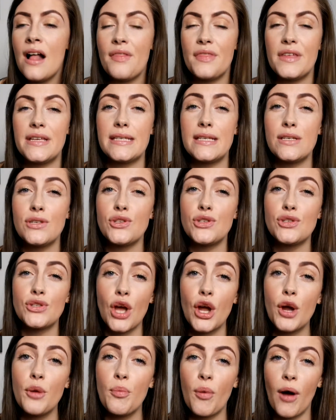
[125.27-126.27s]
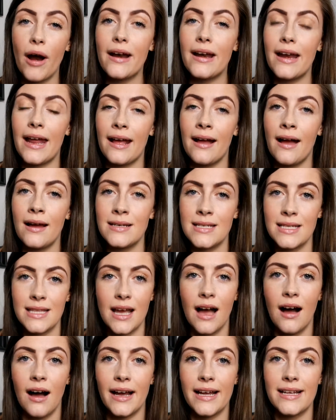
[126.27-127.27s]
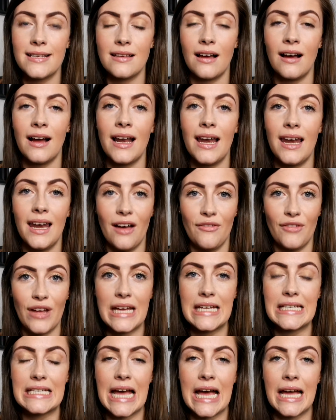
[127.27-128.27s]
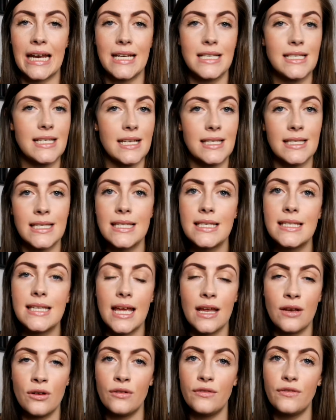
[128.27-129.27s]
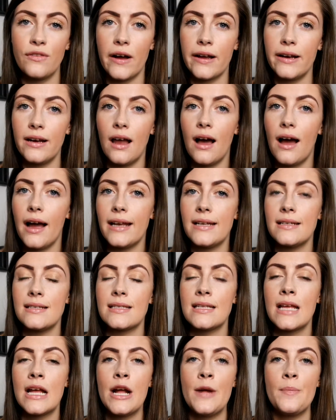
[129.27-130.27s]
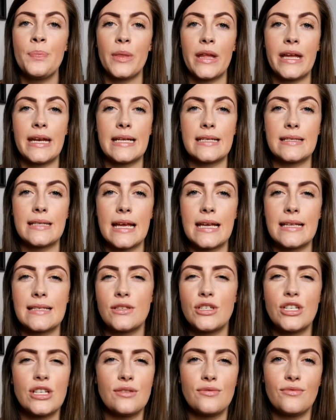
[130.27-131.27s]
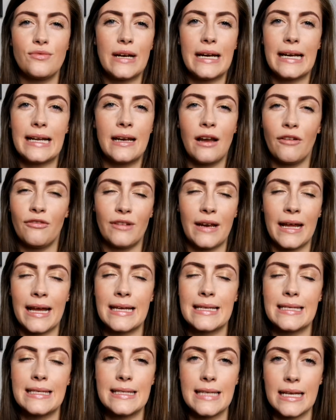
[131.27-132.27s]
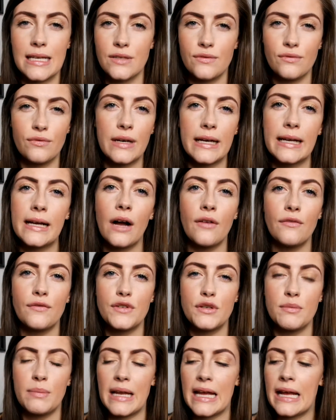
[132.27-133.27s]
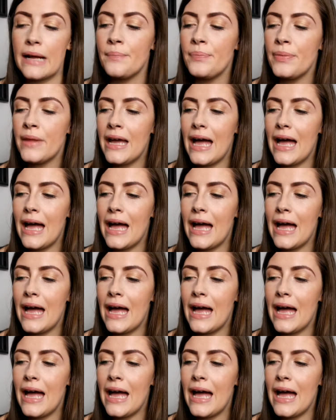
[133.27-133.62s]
This is so brightening under the eyes. I love it. And it doesn't sit in your fine lines. And it's just really lovely. It sits really comfortably.